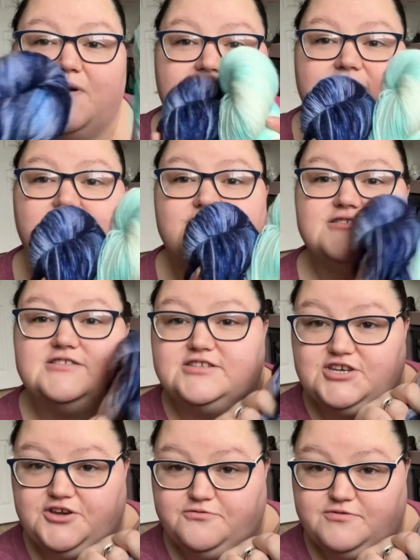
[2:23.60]
I use the
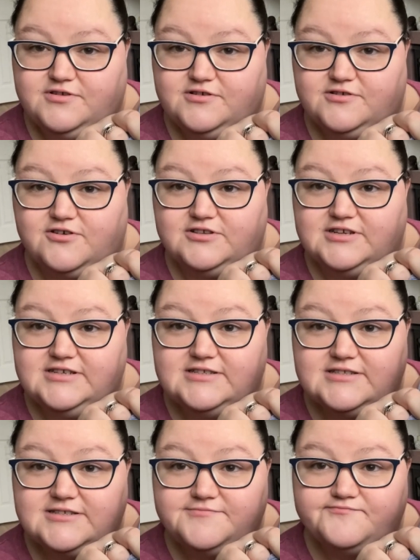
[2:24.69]
2
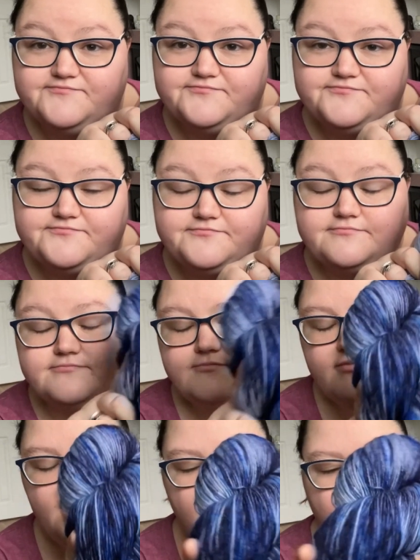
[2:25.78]
colours.
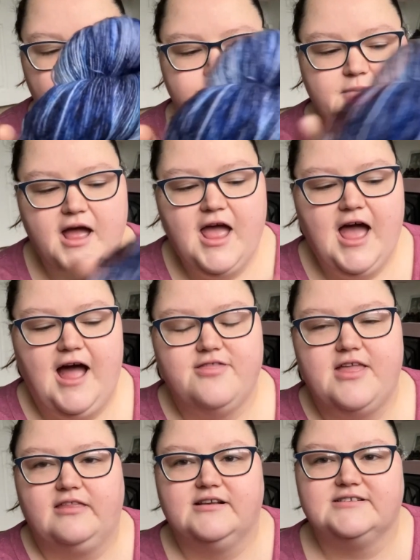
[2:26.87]
And
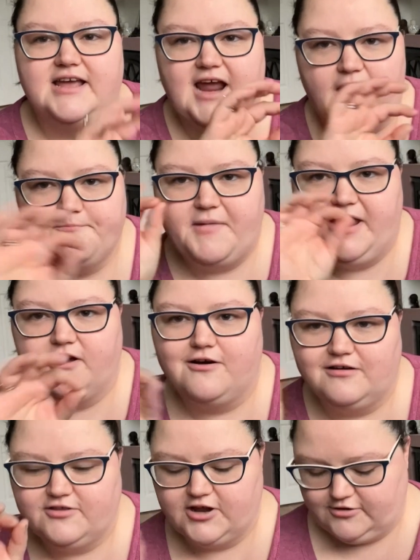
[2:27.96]
then there's like a main
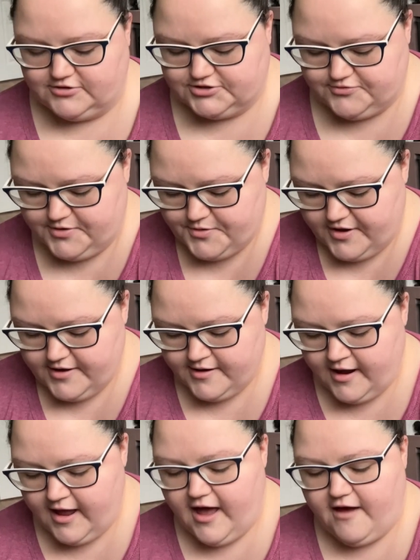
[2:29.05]
colour that goes through.
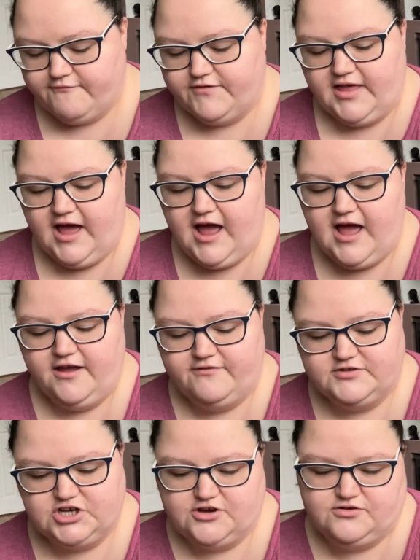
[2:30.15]
And for that, I have
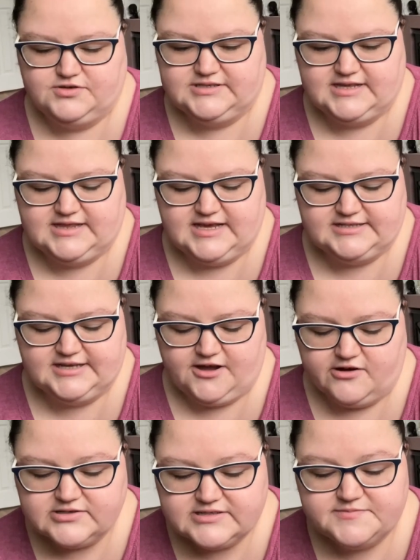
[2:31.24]
chose this
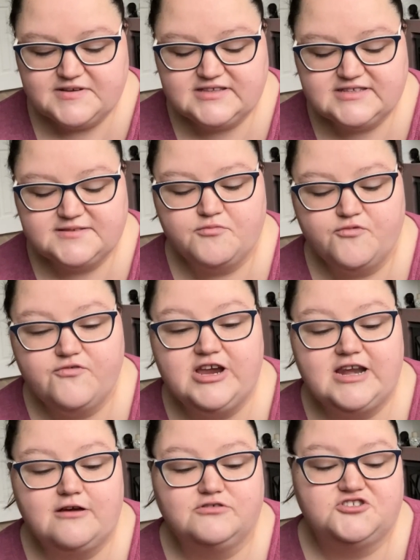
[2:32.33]
Yarnsmith's
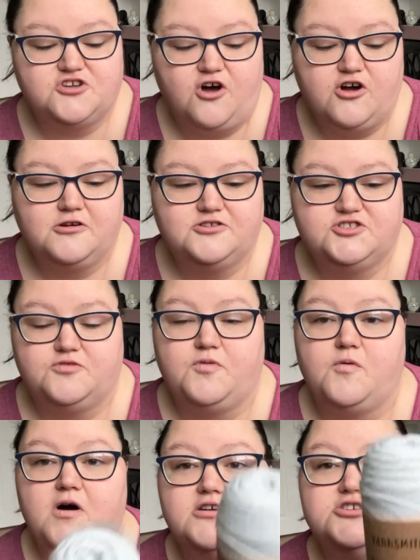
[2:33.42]
Merino Sock
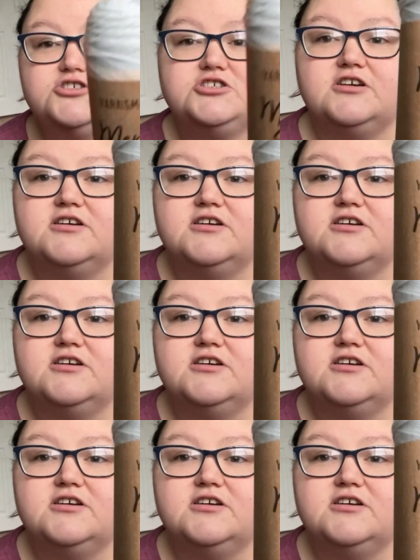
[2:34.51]
Superwash.